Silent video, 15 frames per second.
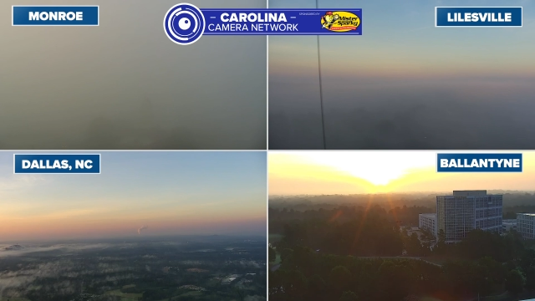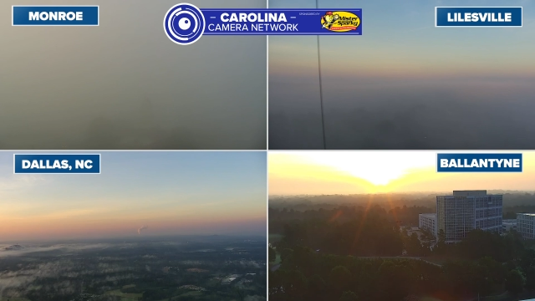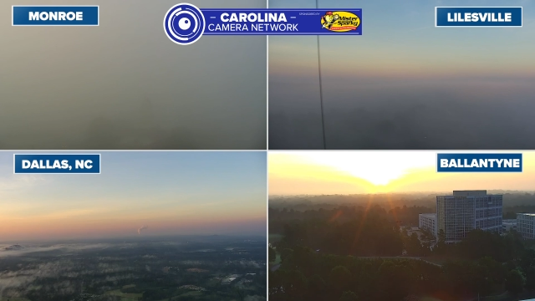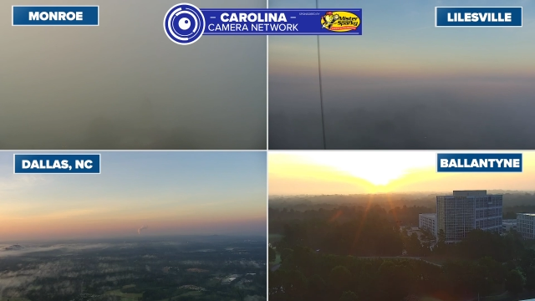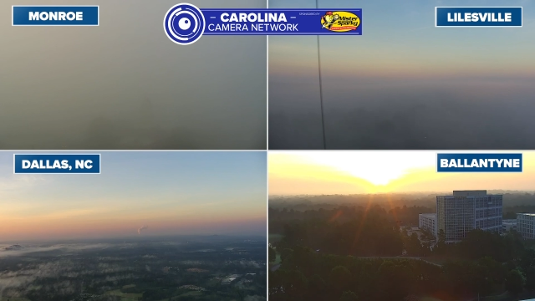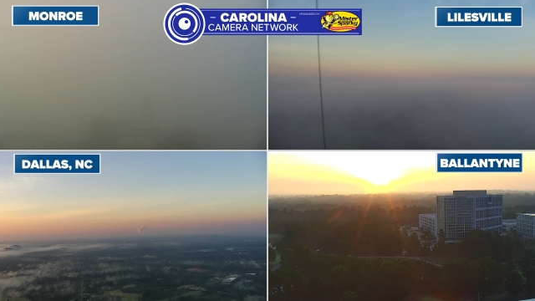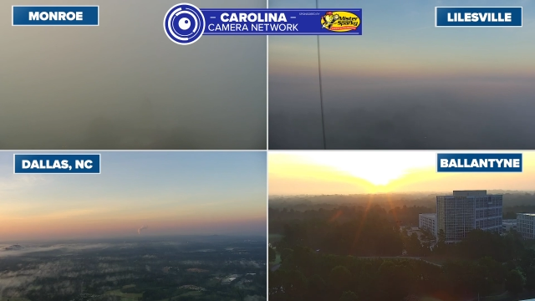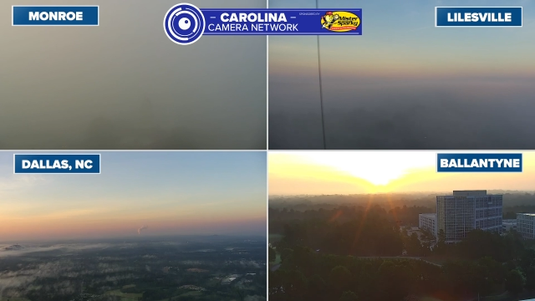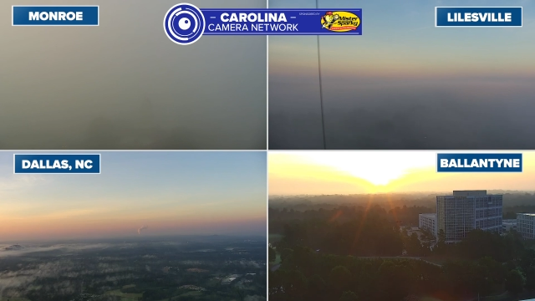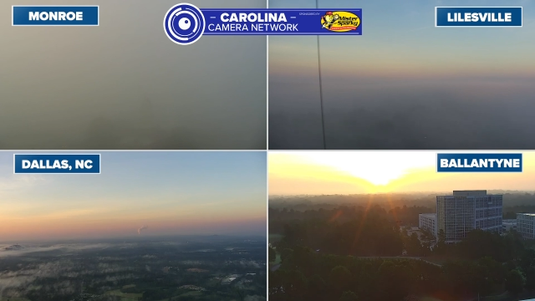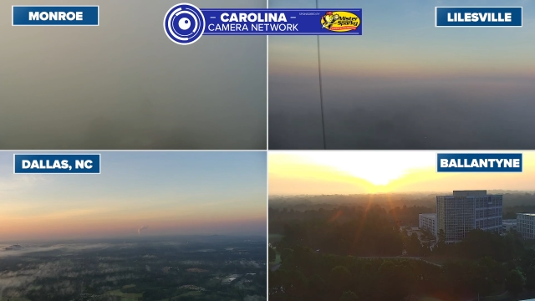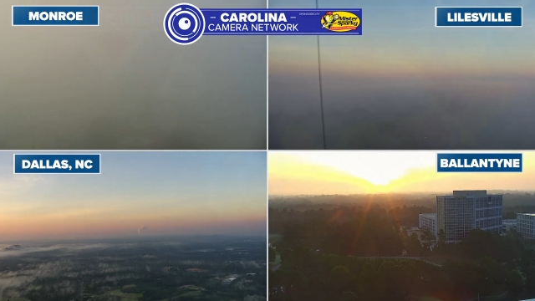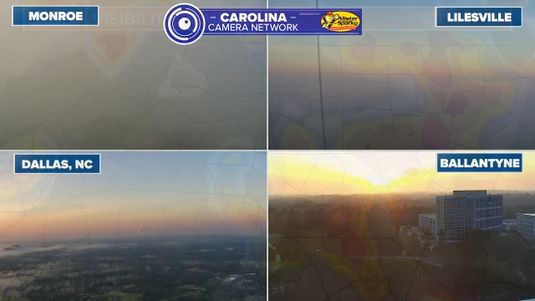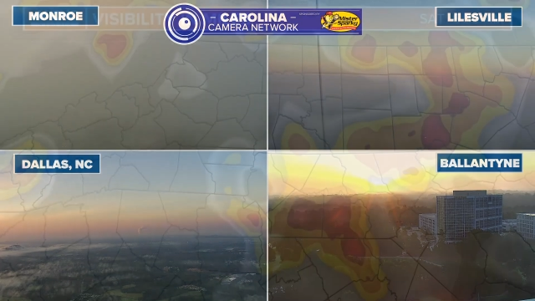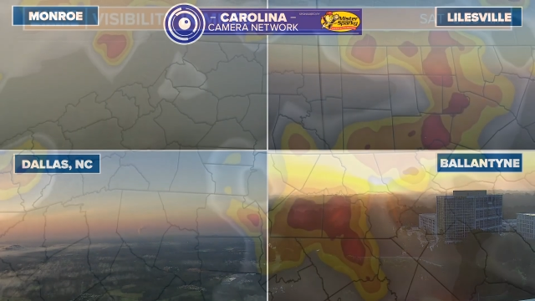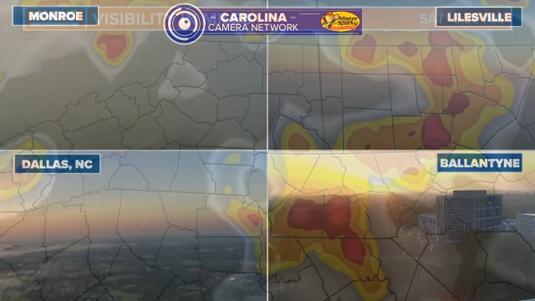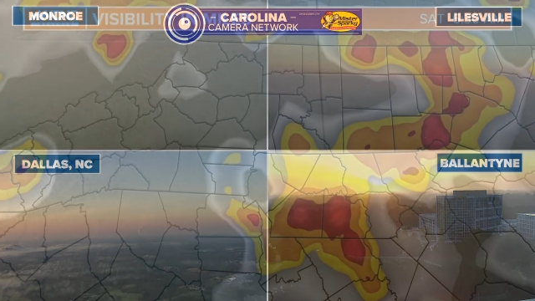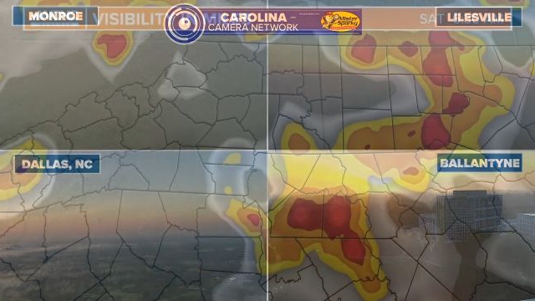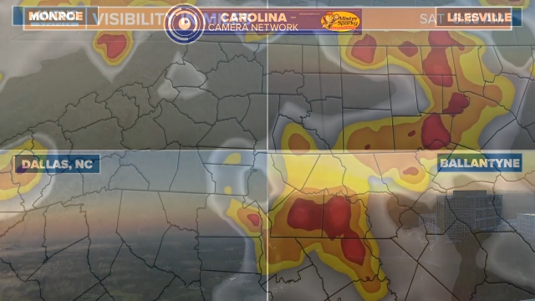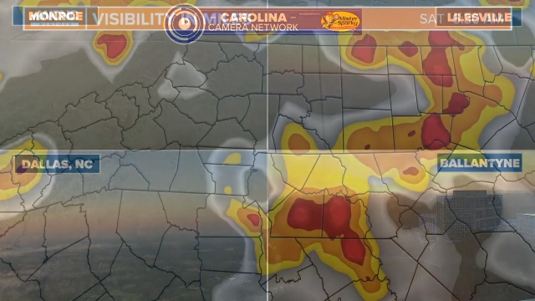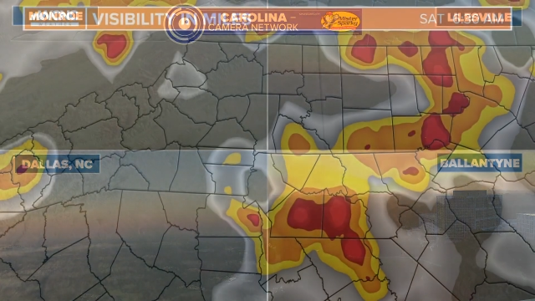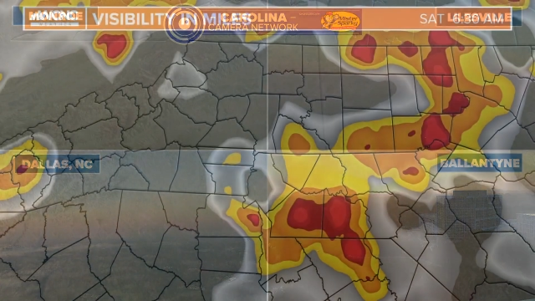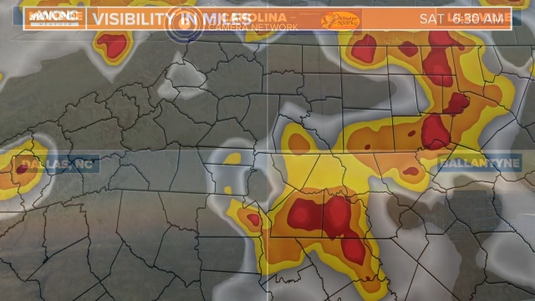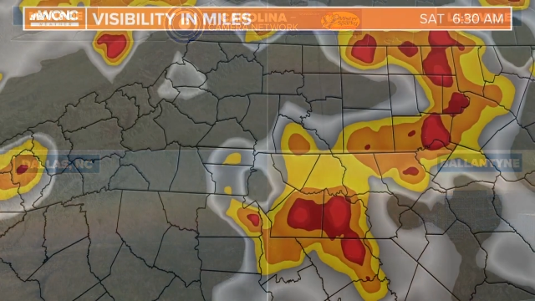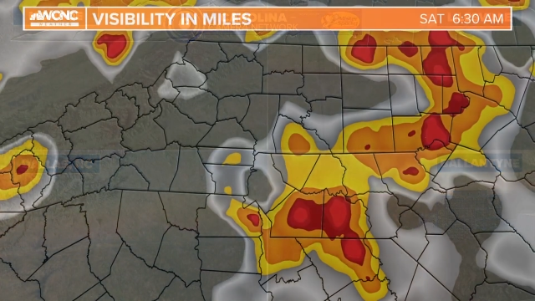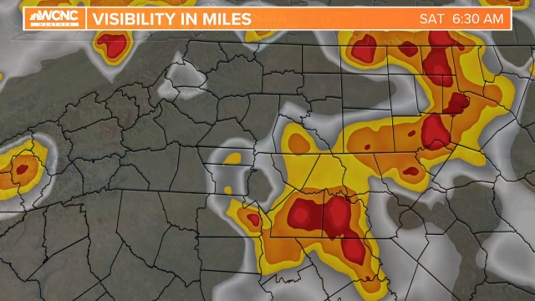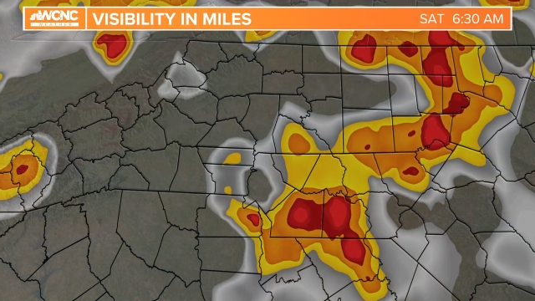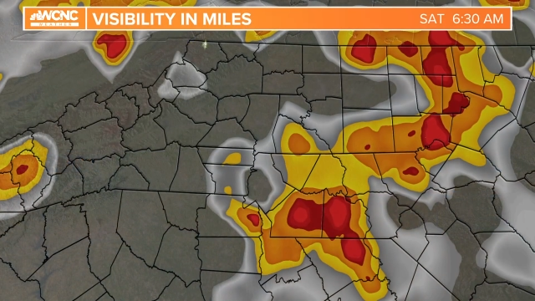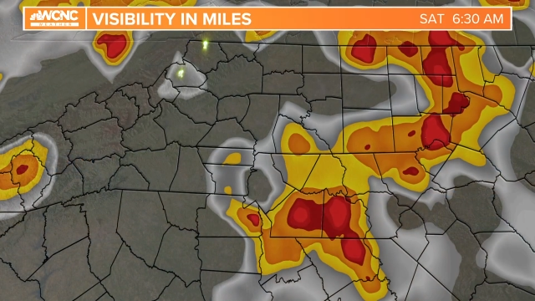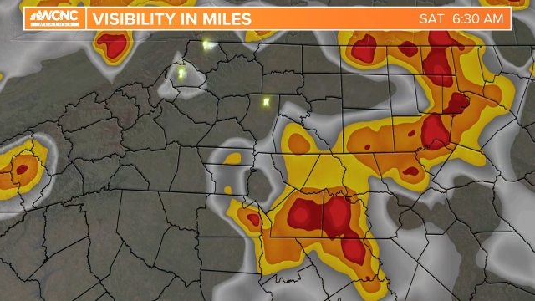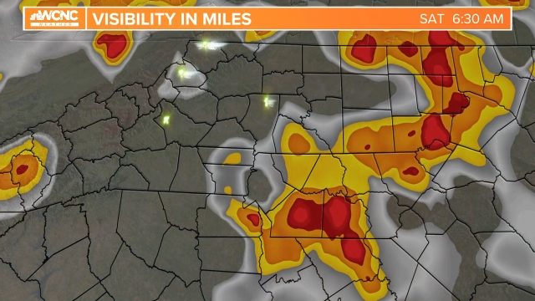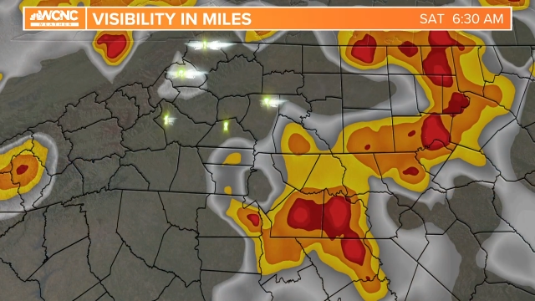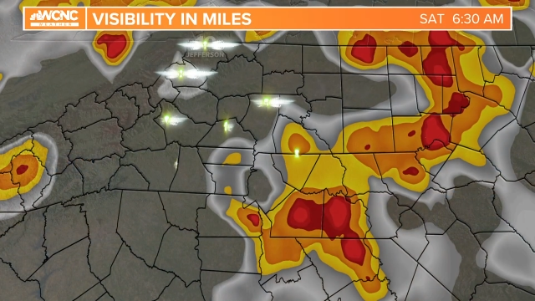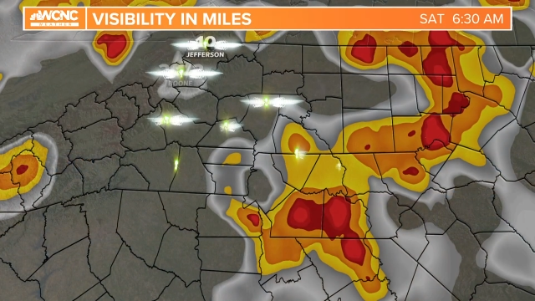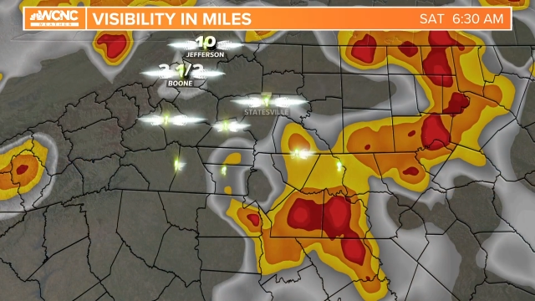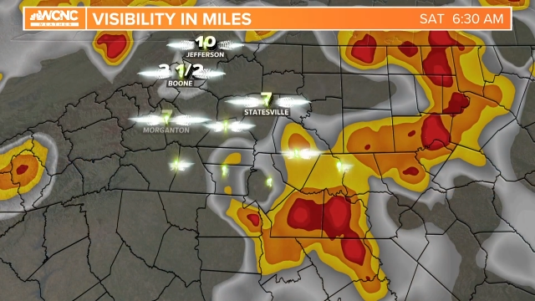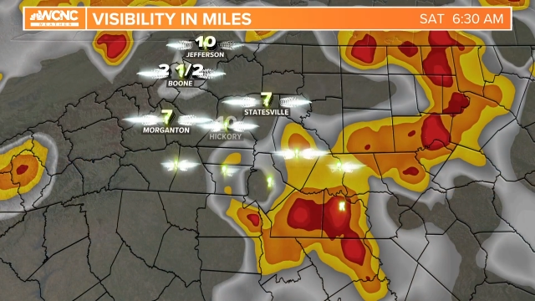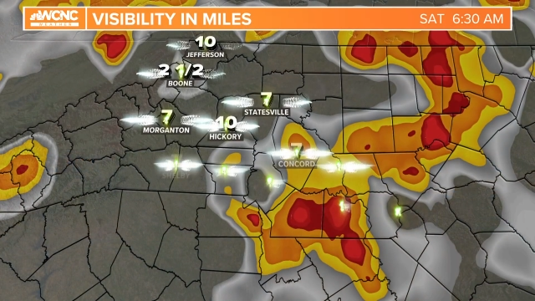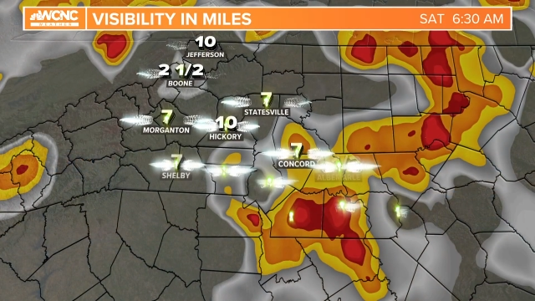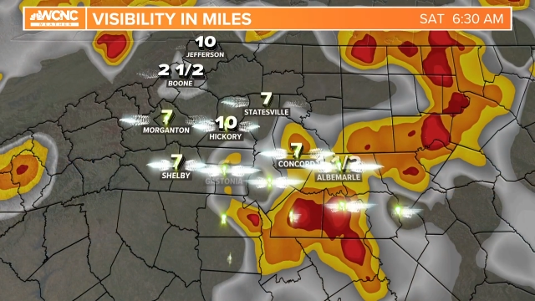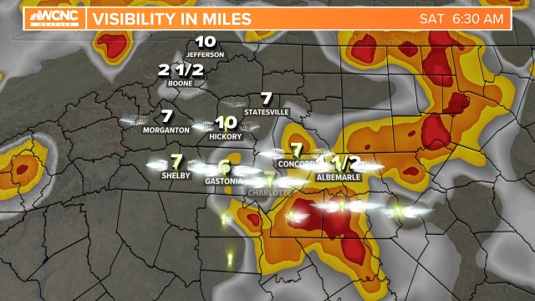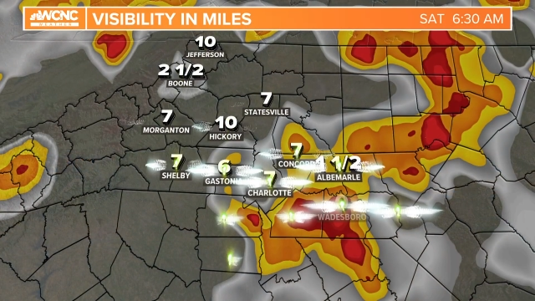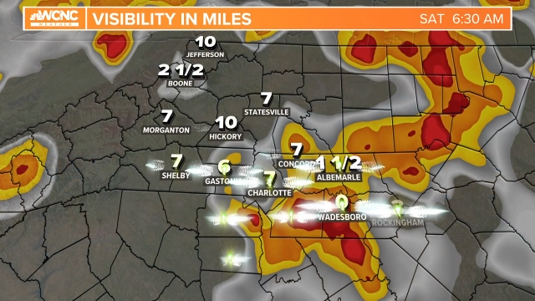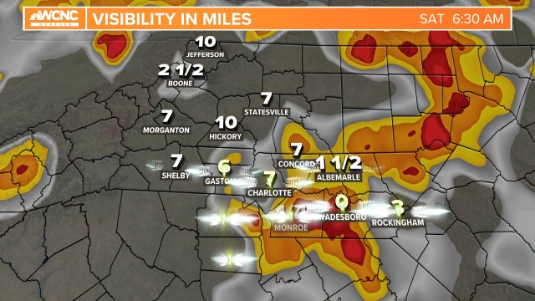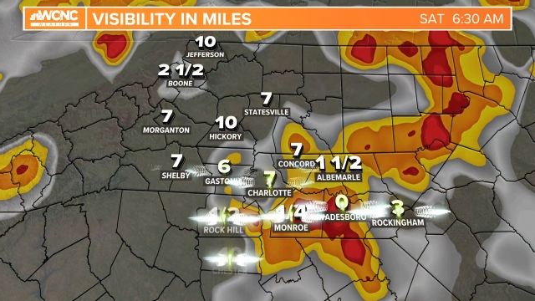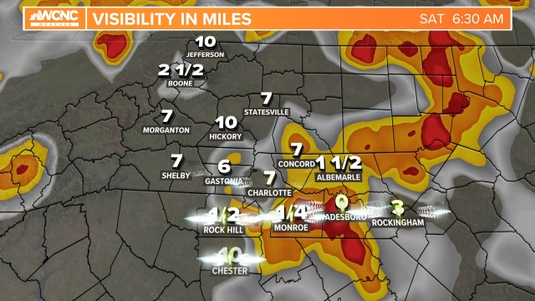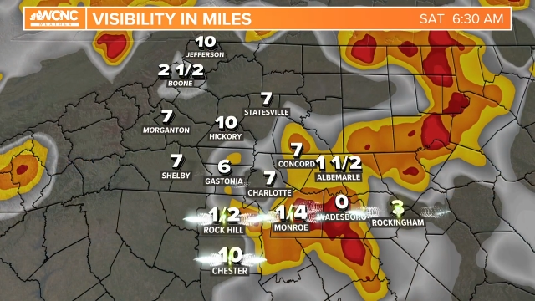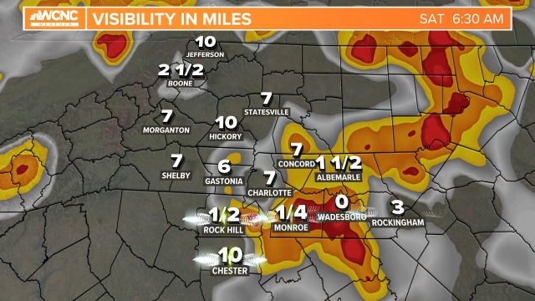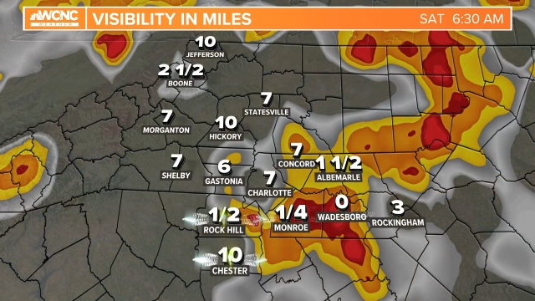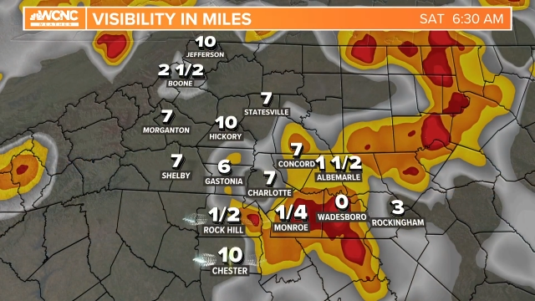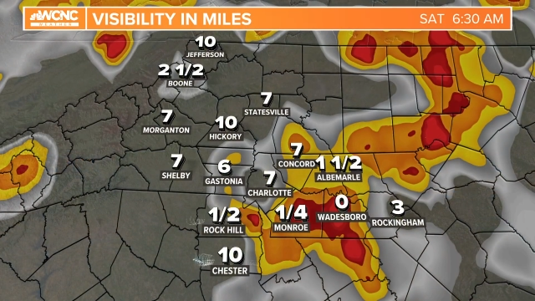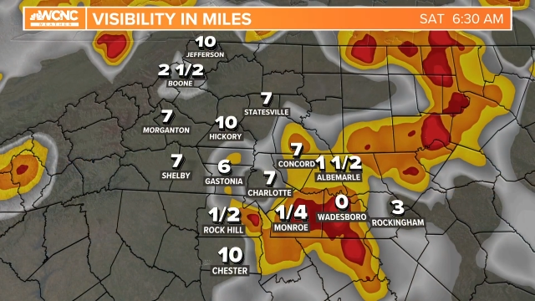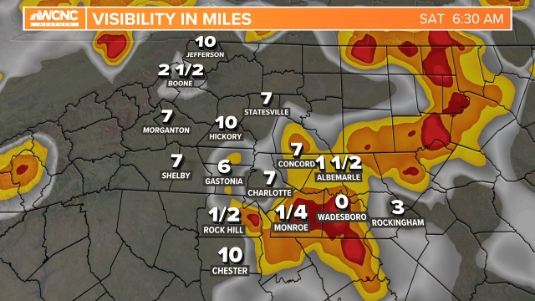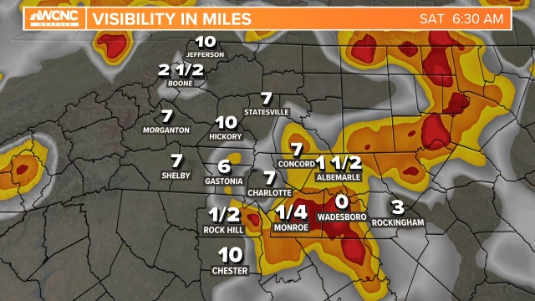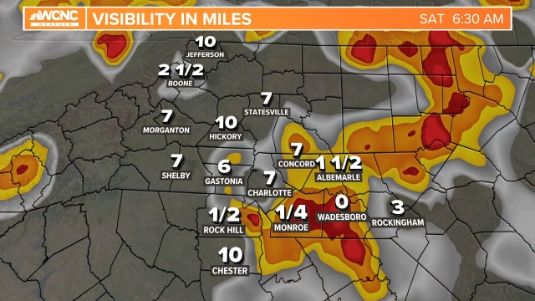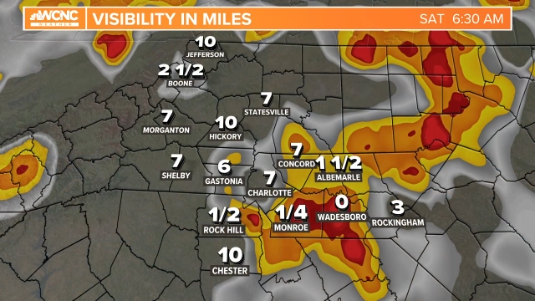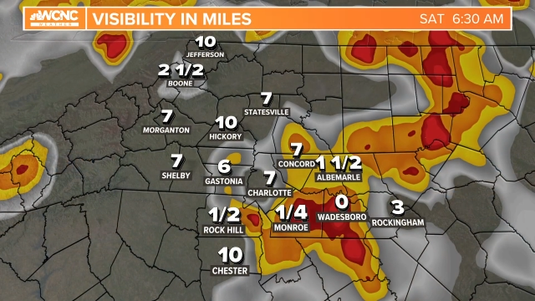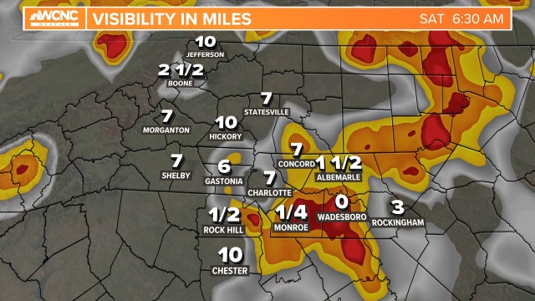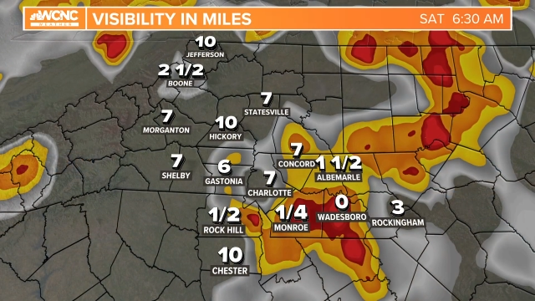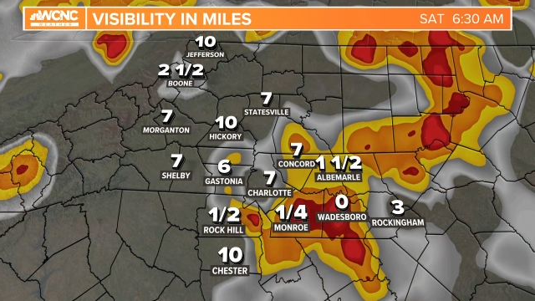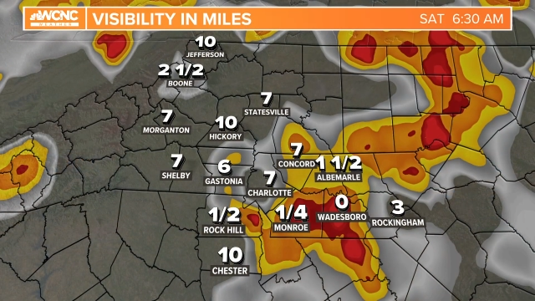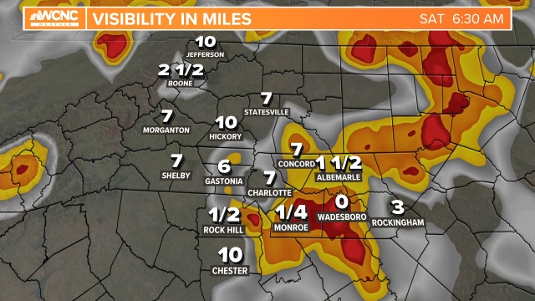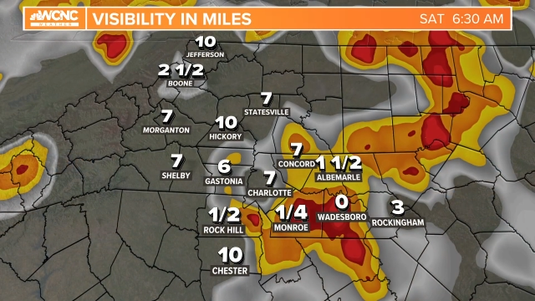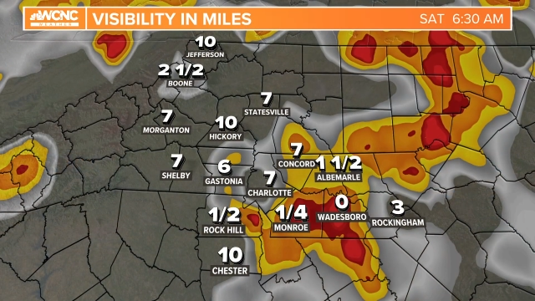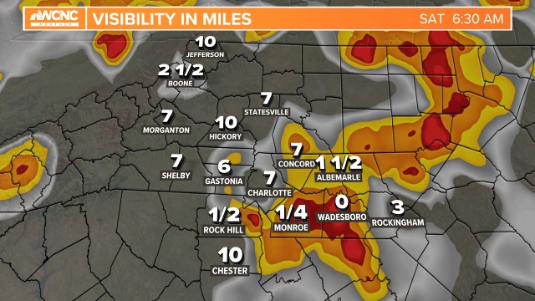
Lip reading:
[unreadable: no face in view]